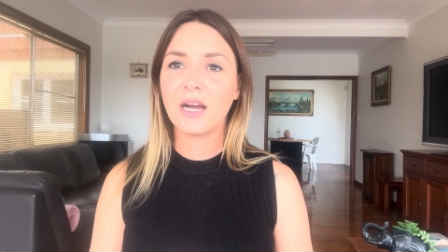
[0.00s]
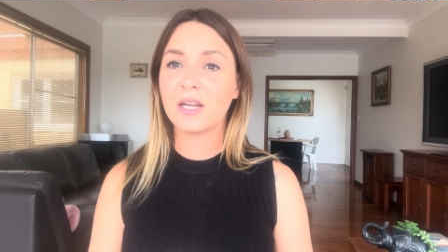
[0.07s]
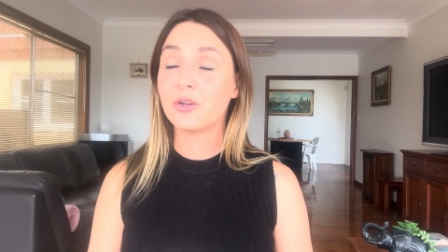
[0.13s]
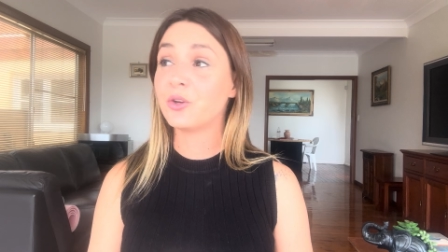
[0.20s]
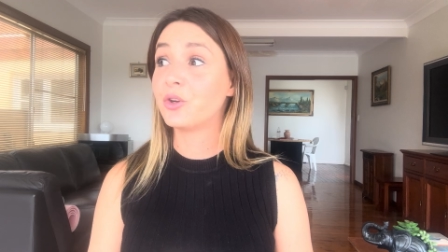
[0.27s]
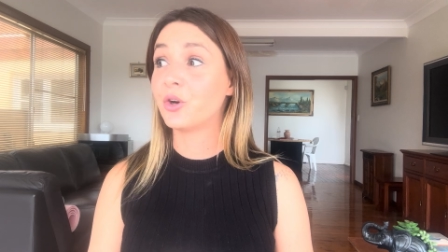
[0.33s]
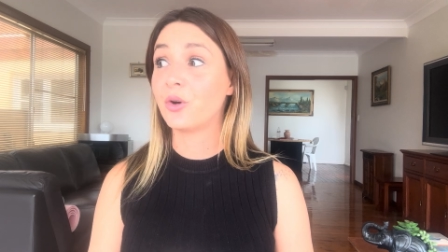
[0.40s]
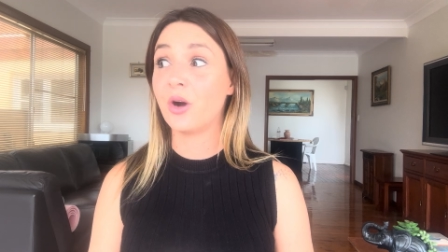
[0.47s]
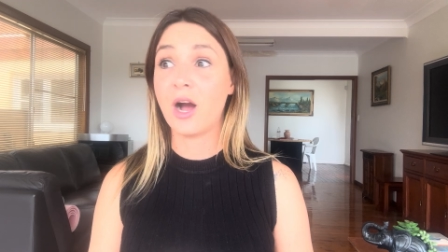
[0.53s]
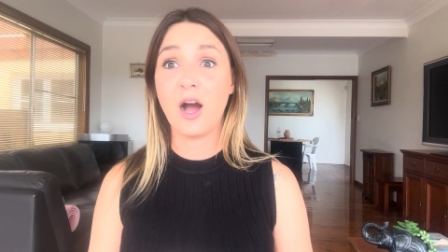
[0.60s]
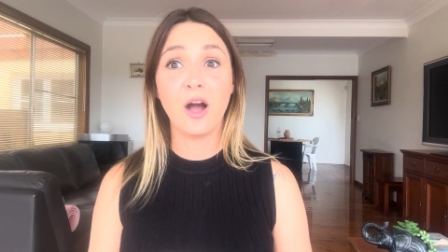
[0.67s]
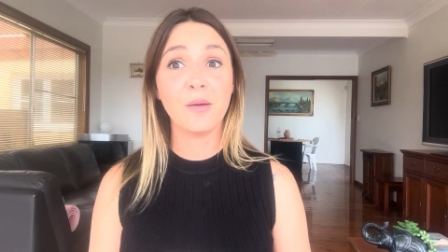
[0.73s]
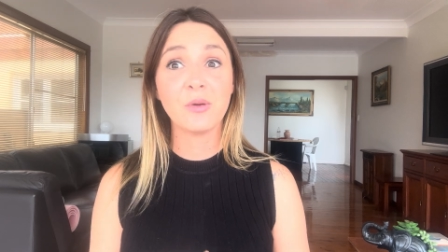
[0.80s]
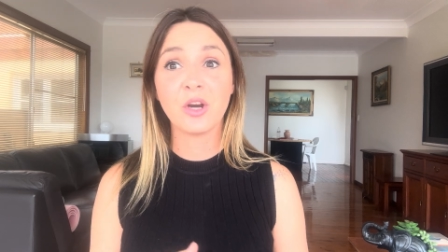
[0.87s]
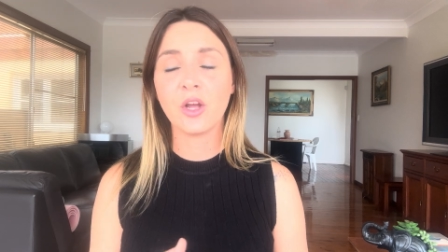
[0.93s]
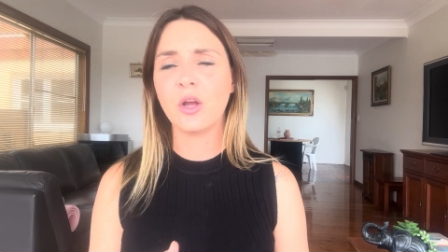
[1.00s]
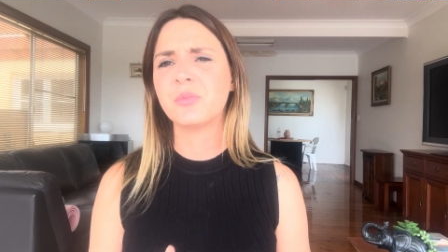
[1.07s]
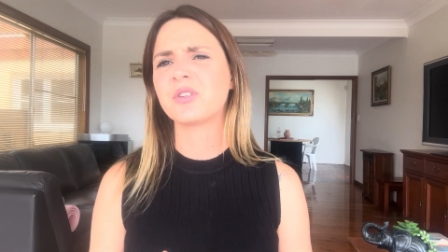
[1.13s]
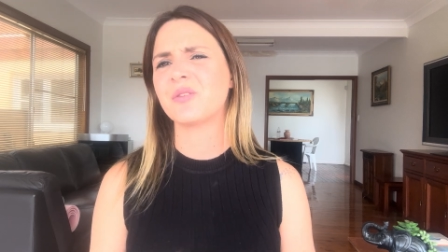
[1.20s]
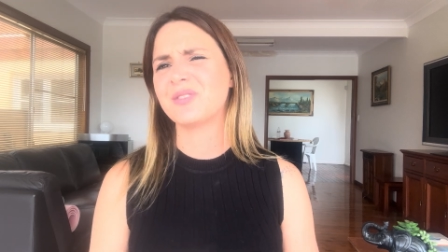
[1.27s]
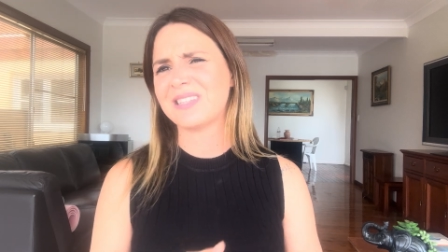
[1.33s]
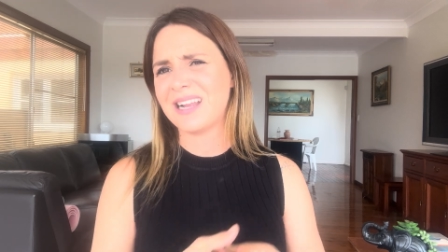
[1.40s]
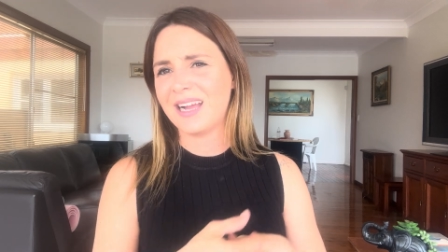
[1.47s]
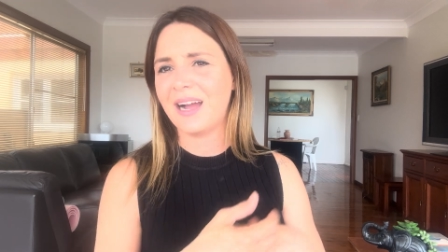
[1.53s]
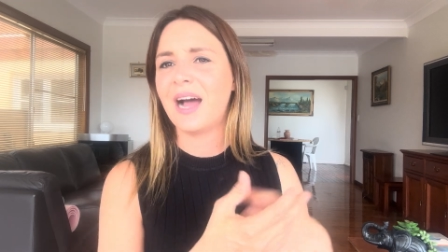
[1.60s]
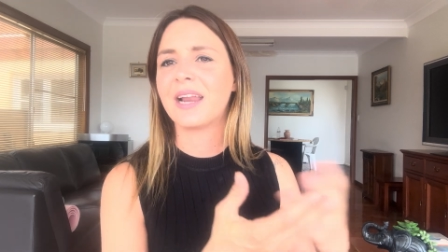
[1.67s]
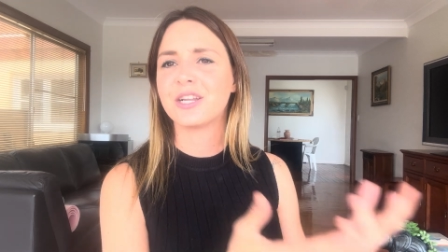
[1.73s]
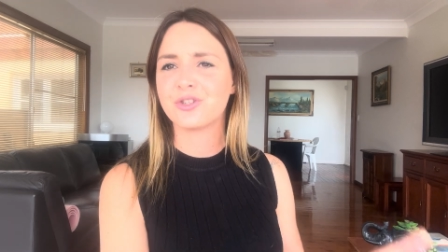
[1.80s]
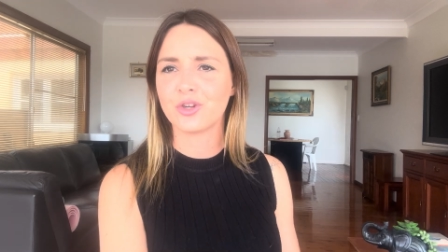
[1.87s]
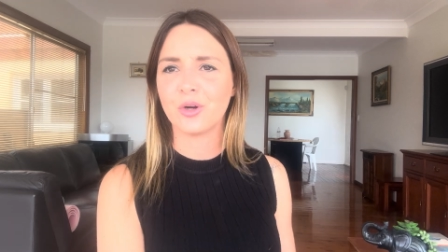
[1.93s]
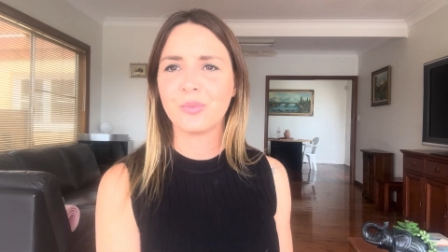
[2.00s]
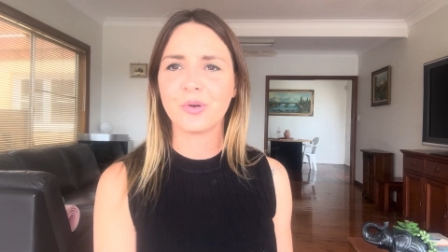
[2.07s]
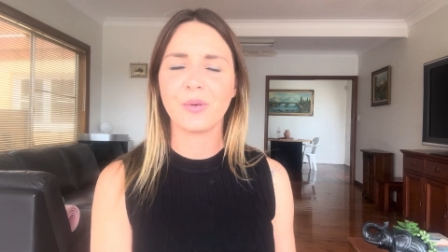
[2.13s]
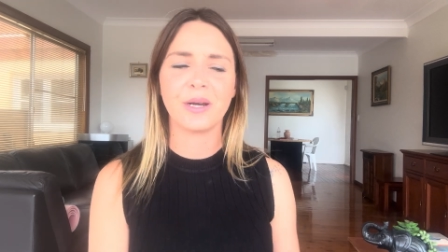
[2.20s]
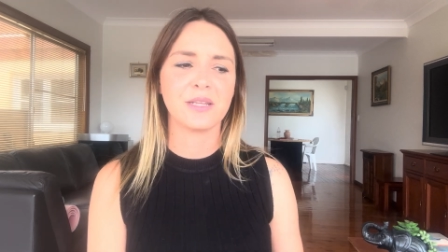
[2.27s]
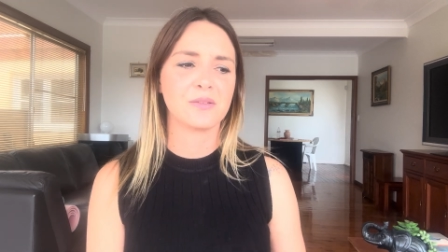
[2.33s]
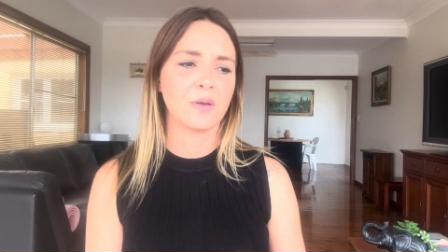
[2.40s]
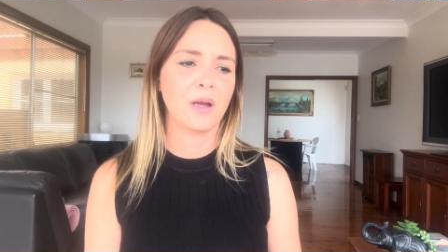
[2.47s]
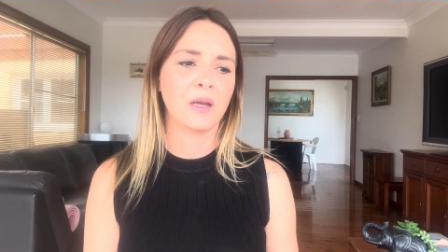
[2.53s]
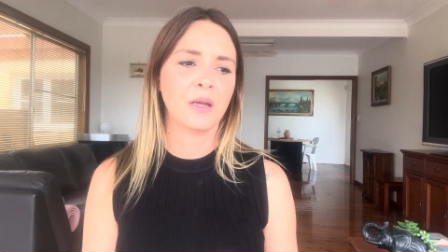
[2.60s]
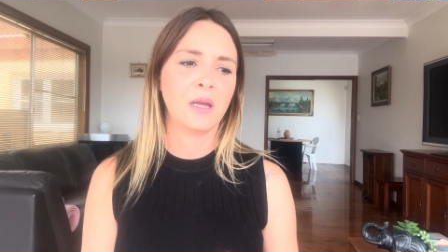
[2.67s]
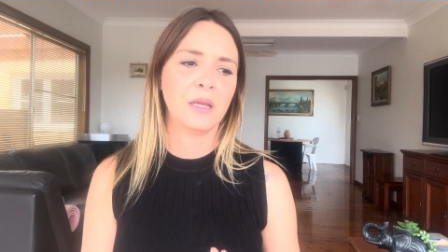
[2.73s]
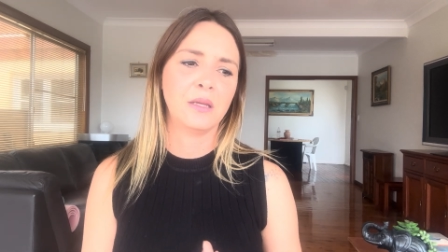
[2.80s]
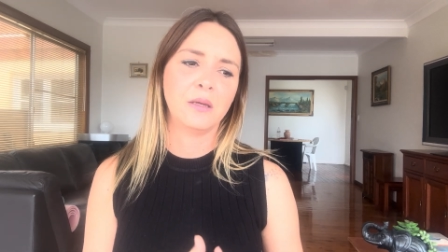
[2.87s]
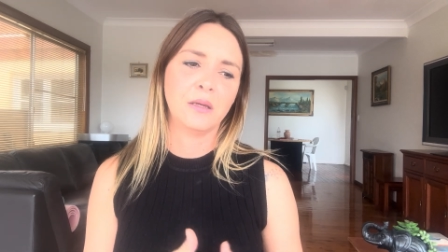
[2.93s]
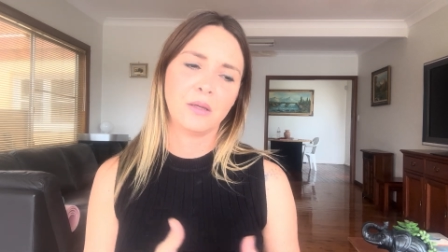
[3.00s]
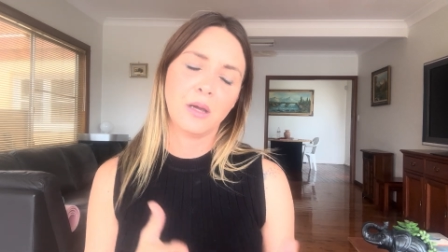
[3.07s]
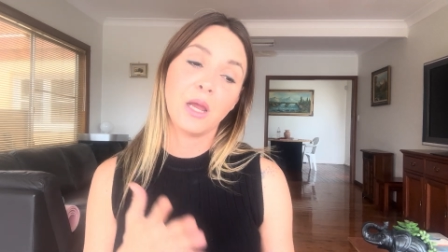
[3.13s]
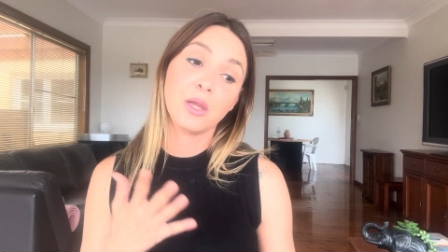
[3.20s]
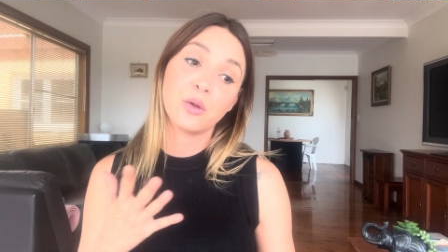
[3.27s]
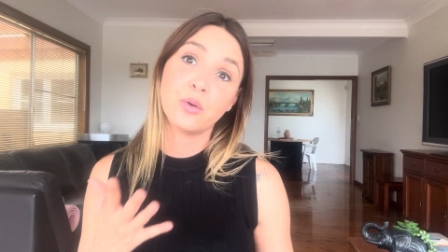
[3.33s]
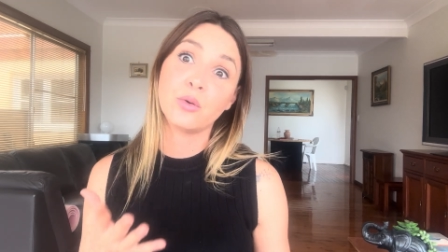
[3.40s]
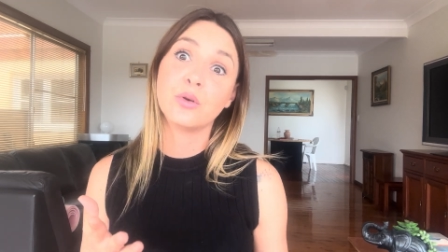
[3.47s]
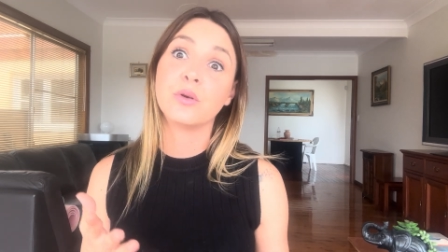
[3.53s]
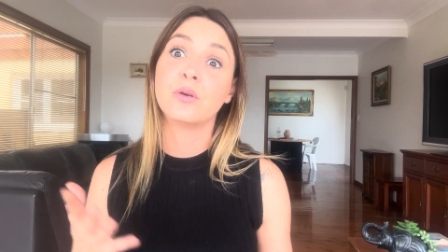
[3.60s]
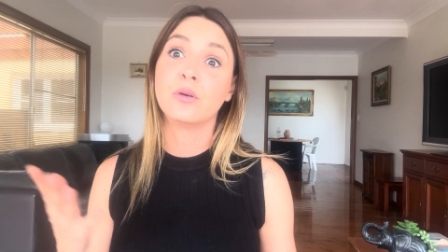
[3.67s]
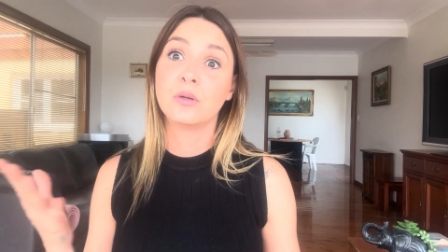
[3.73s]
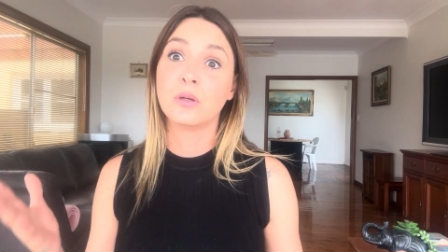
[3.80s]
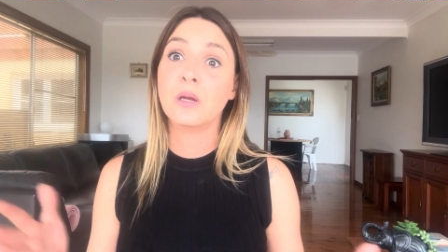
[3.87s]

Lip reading: don't know how I'm going to go, because obviously I had a job already, so I could